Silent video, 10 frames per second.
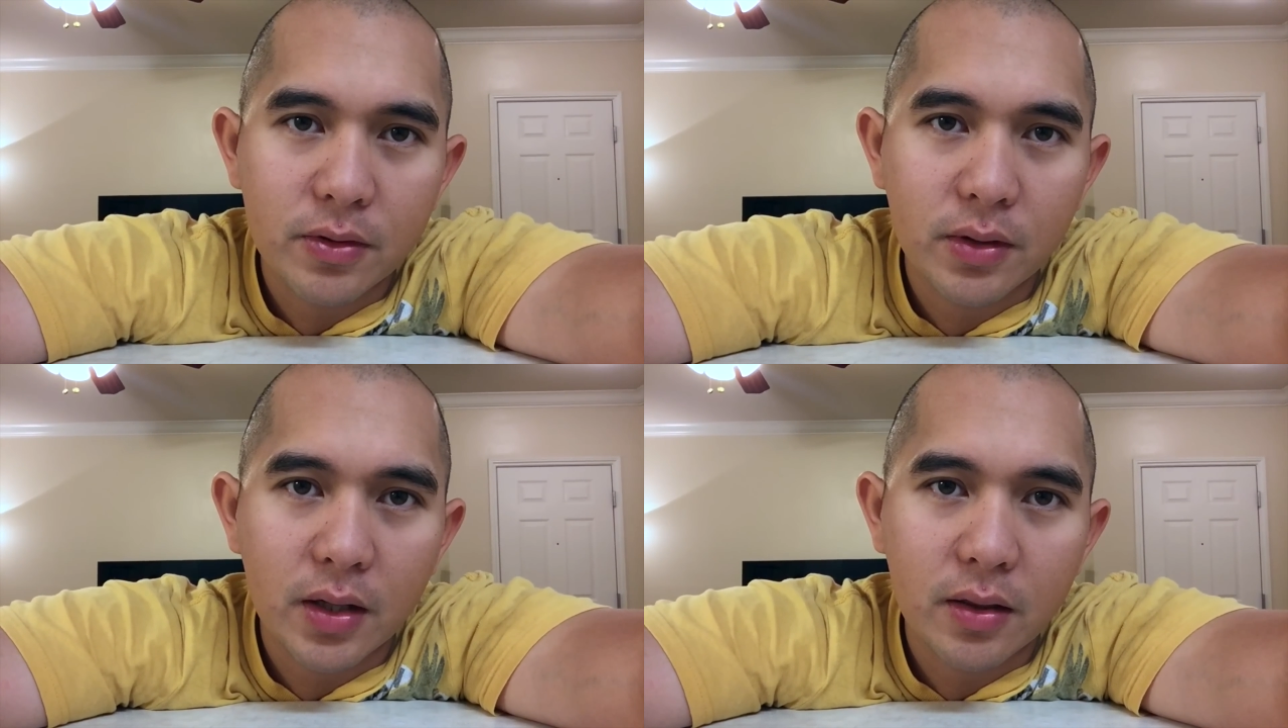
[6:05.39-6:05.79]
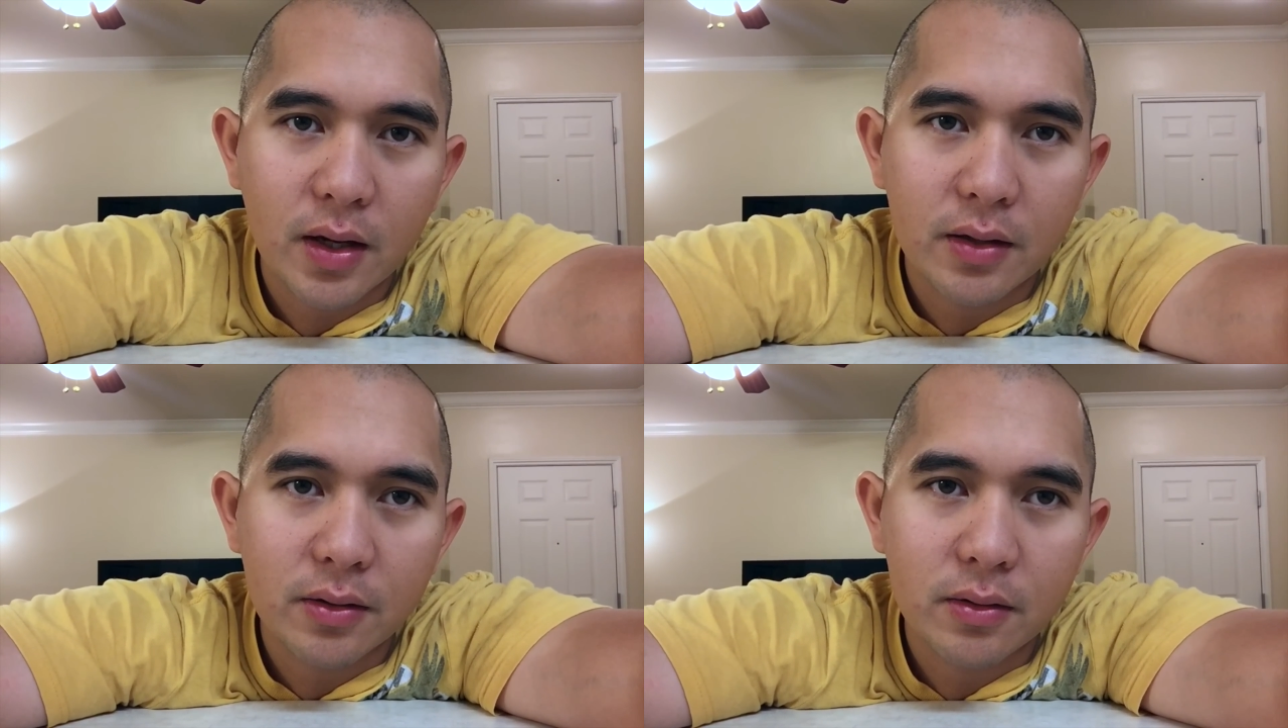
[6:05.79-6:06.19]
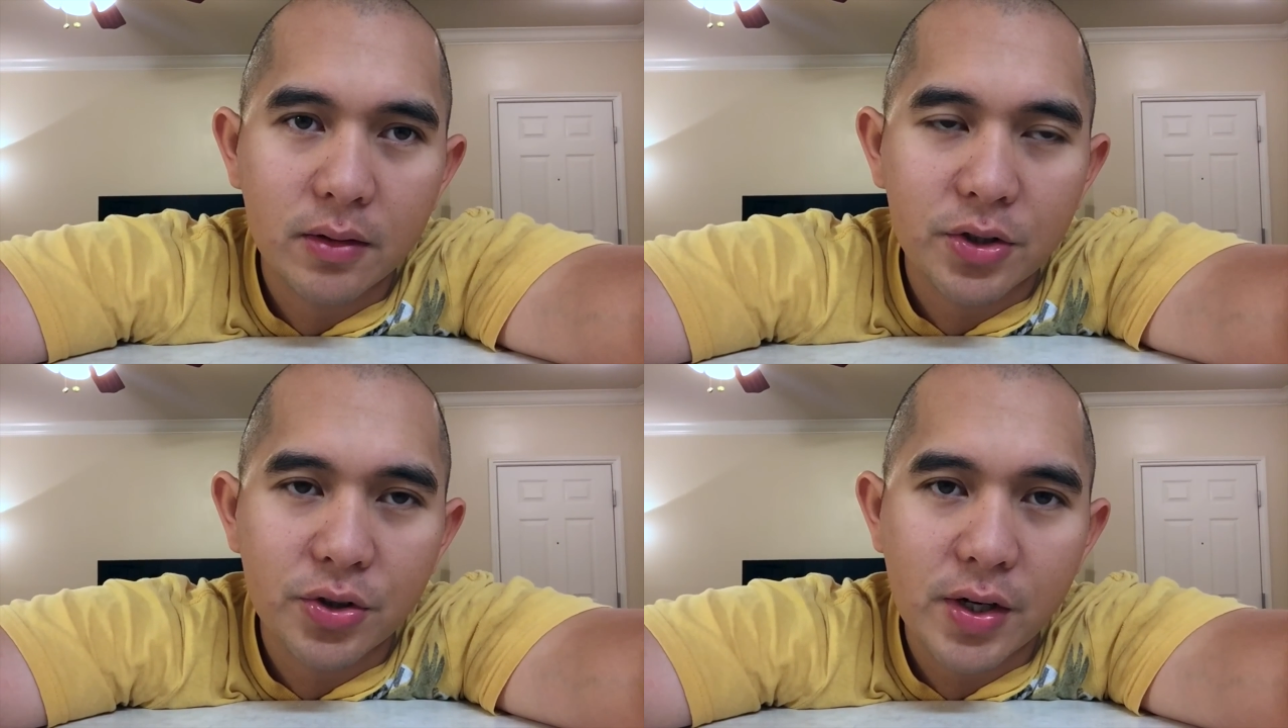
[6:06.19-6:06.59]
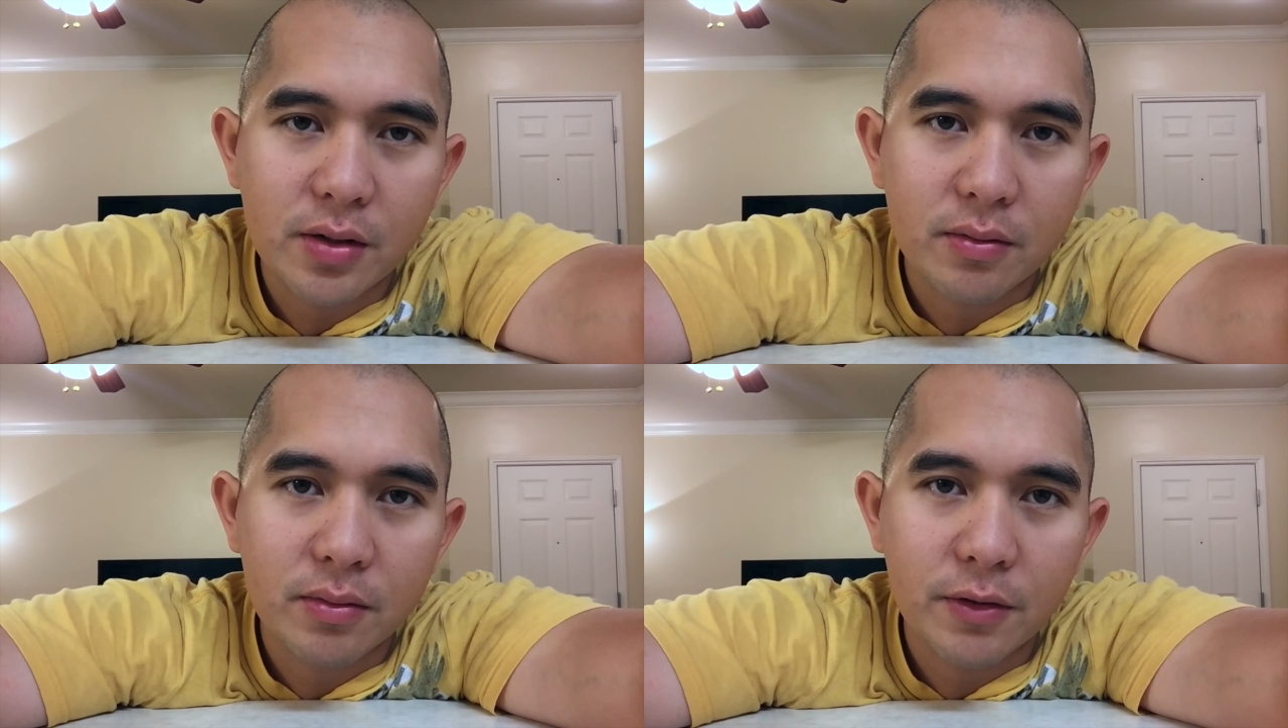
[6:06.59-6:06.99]
to get that
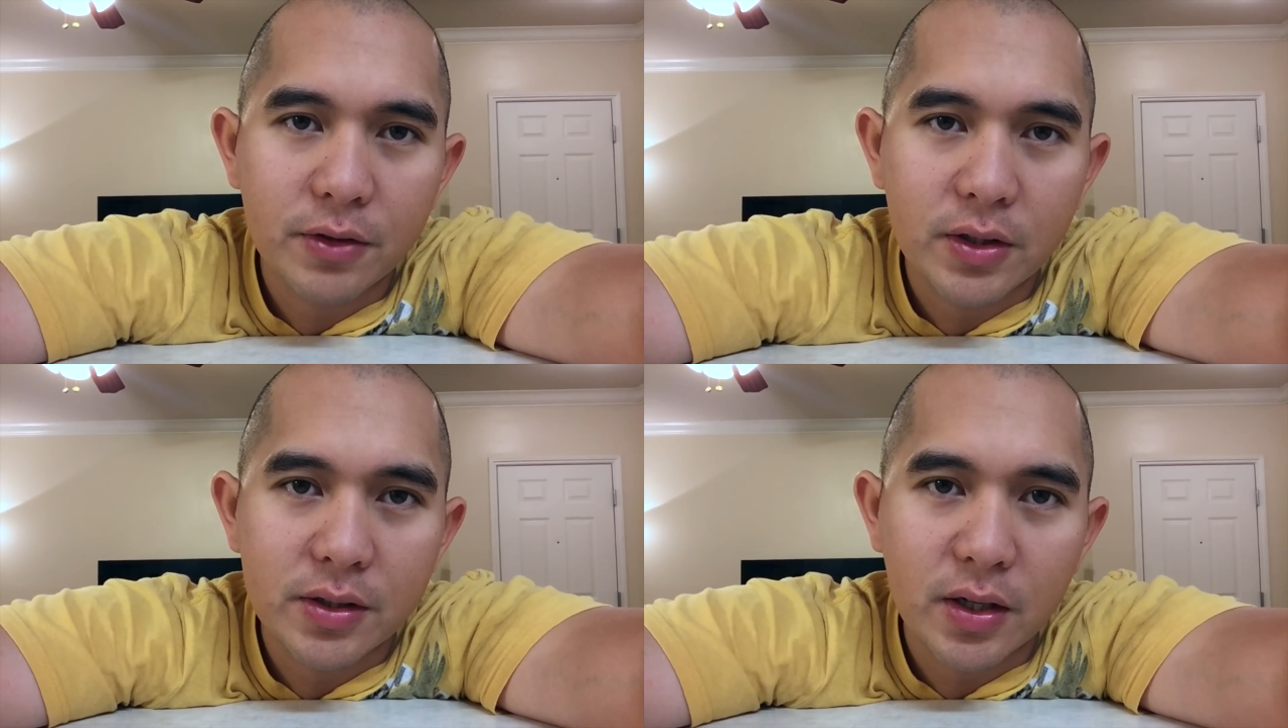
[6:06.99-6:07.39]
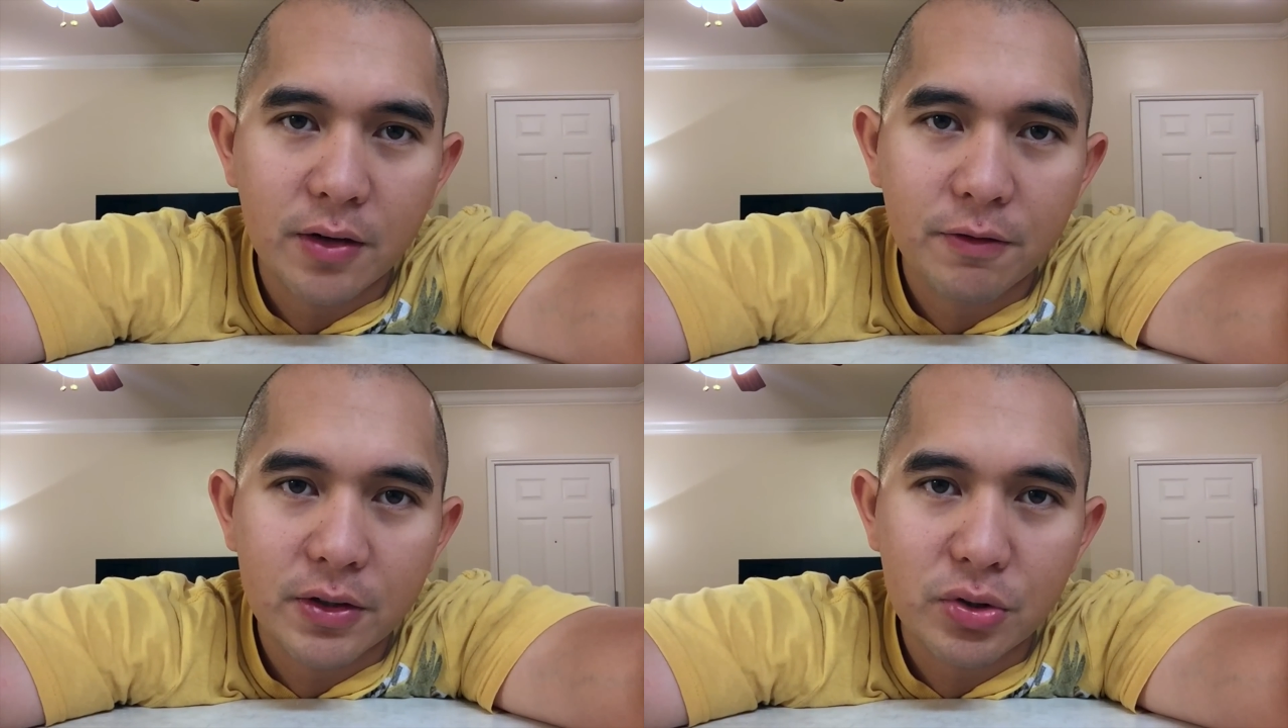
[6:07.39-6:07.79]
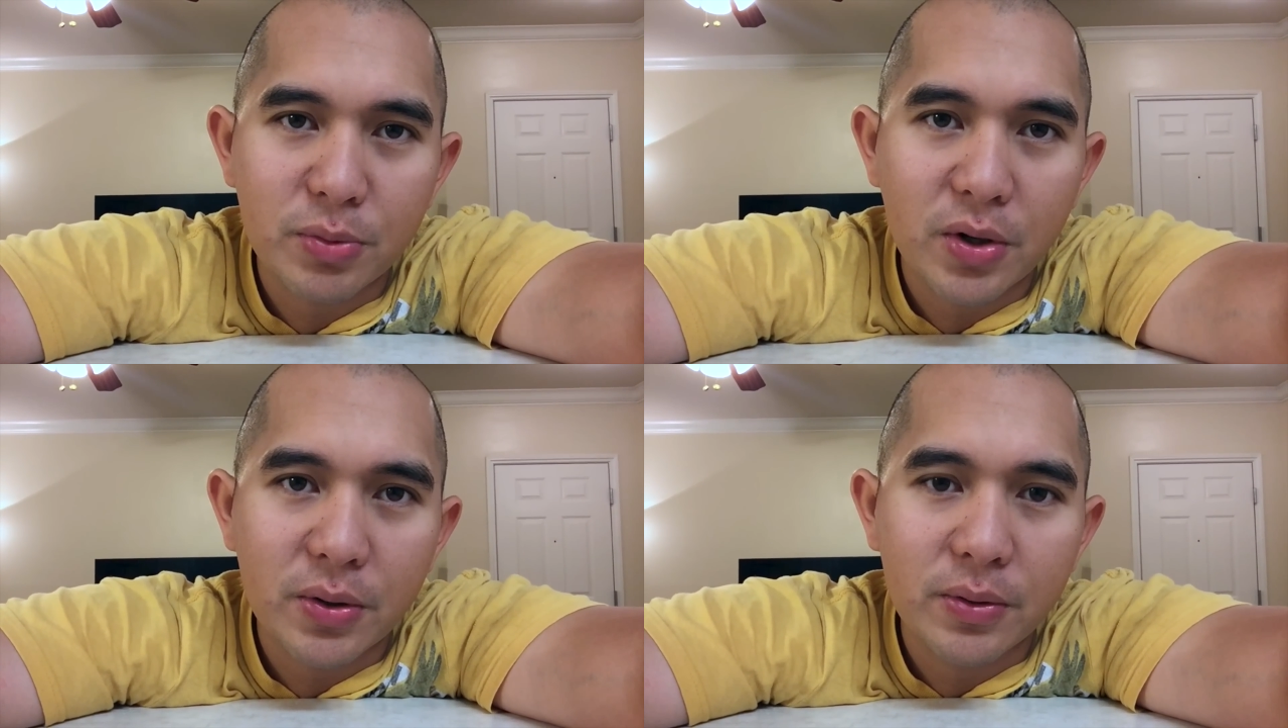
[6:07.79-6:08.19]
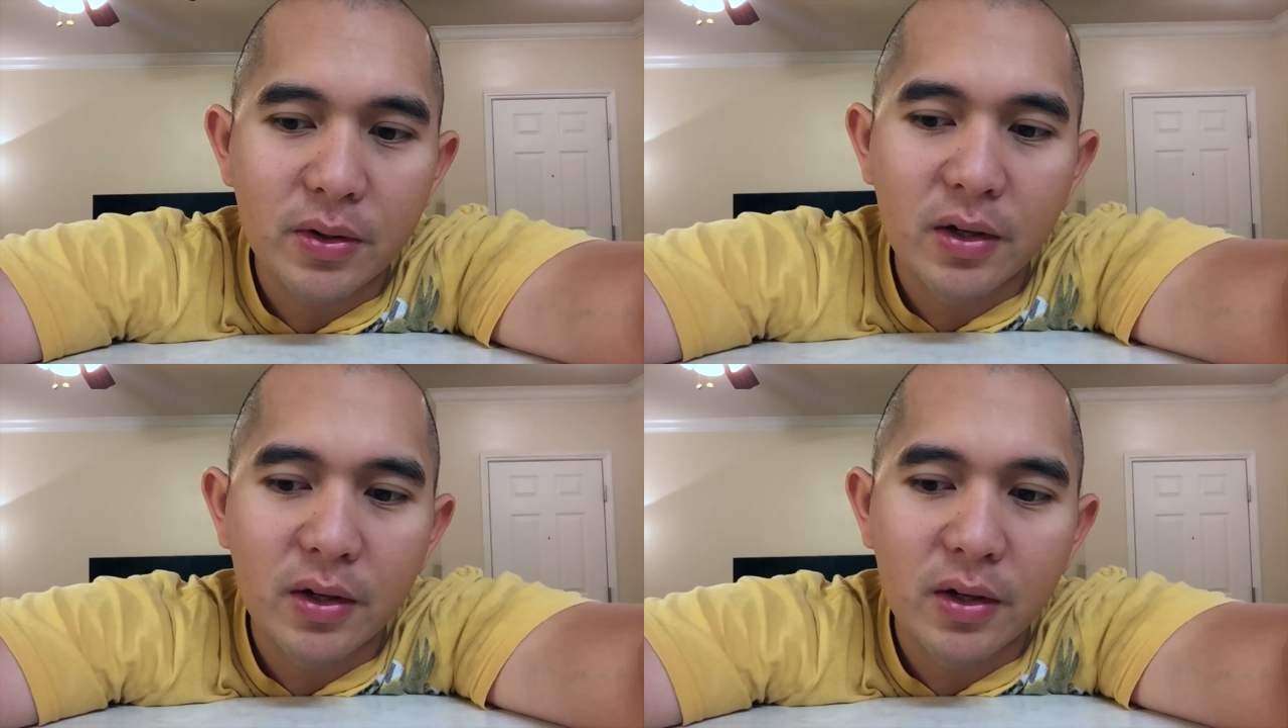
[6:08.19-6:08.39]
internet if he doesn't get it fixed tomorrow.